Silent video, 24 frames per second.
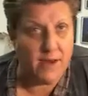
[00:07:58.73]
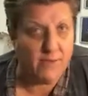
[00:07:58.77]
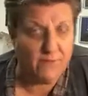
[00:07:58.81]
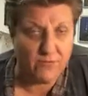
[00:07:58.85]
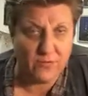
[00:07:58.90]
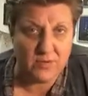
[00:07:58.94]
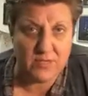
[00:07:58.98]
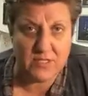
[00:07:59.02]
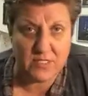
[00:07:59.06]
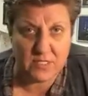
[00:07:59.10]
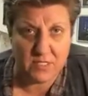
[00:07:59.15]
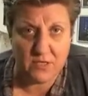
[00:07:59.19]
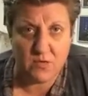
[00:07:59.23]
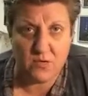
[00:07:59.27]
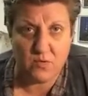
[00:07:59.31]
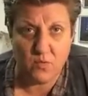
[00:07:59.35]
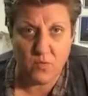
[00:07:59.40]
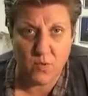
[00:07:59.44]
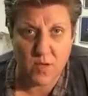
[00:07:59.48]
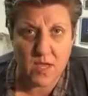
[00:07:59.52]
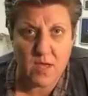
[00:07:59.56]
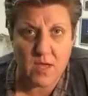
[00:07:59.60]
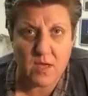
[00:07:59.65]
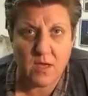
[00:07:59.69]
every single
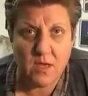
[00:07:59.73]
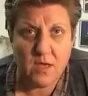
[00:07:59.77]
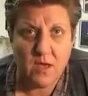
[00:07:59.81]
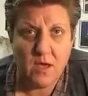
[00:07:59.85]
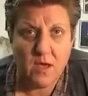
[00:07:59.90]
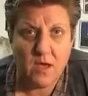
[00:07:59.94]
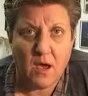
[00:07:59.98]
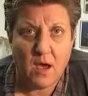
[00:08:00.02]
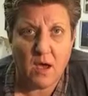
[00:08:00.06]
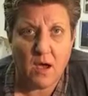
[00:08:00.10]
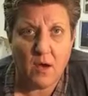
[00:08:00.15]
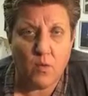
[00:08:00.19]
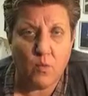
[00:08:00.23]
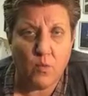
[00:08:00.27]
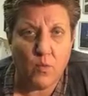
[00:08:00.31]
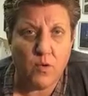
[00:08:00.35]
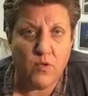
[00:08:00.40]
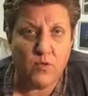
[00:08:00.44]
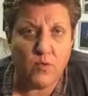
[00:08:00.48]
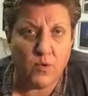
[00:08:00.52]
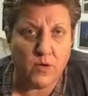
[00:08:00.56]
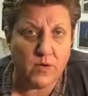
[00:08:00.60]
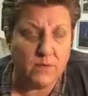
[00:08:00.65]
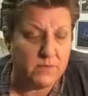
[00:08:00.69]
week uh,
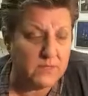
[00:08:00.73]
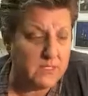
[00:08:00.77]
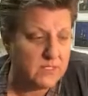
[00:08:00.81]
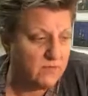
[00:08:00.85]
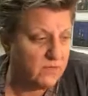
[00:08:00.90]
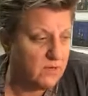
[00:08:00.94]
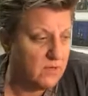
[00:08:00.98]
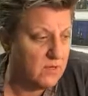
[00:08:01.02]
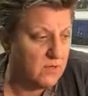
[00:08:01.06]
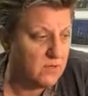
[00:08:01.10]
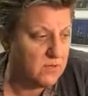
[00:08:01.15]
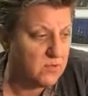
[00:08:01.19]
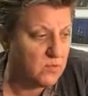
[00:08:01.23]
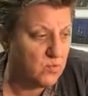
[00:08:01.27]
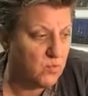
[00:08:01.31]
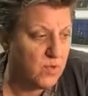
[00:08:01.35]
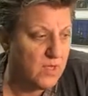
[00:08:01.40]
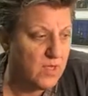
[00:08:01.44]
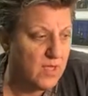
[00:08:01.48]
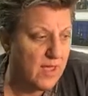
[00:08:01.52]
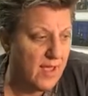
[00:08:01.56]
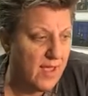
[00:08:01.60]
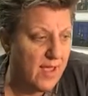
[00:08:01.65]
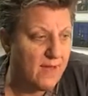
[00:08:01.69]
with one of these videos,
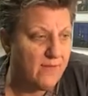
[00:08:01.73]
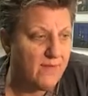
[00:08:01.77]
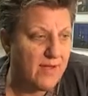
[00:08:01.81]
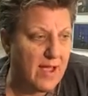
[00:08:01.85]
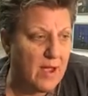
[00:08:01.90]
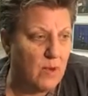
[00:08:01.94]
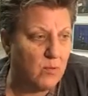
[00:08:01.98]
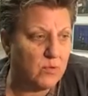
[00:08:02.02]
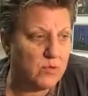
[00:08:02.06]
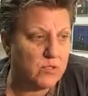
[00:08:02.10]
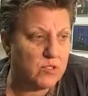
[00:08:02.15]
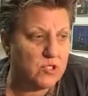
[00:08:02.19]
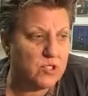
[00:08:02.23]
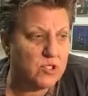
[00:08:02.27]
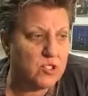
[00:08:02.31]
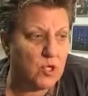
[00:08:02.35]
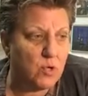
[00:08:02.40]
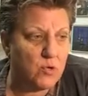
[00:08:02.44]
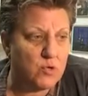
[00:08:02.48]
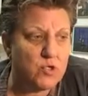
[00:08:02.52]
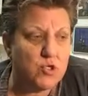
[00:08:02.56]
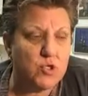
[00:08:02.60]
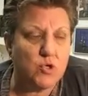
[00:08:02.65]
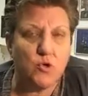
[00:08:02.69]
we have our
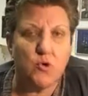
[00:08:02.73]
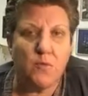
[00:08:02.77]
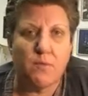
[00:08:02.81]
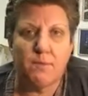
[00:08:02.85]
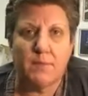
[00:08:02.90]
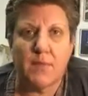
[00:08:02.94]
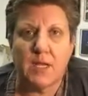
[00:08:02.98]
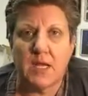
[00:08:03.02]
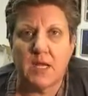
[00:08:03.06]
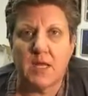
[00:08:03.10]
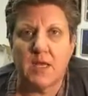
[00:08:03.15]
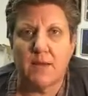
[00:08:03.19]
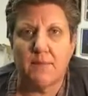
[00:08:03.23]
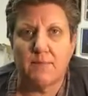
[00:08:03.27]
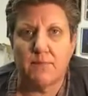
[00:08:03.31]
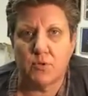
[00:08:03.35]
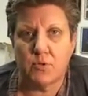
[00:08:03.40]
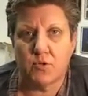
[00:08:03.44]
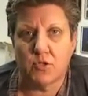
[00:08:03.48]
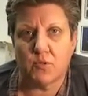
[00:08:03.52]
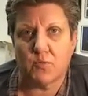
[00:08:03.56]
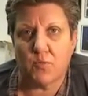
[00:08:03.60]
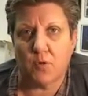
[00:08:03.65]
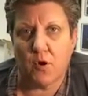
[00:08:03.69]
social media
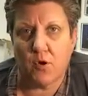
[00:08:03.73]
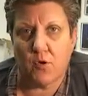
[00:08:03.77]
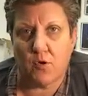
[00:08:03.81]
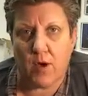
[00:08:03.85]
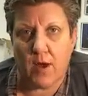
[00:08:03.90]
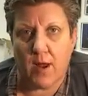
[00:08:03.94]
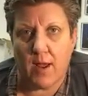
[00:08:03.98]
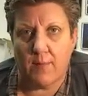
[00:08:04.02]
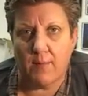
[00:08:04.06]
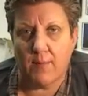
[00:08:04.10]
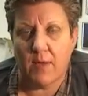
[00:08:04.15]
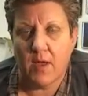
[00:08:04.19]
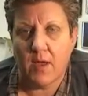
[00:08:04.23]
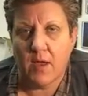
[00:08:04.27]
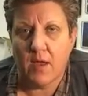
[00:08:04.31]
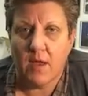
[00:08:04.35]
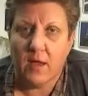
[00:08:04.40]
boost program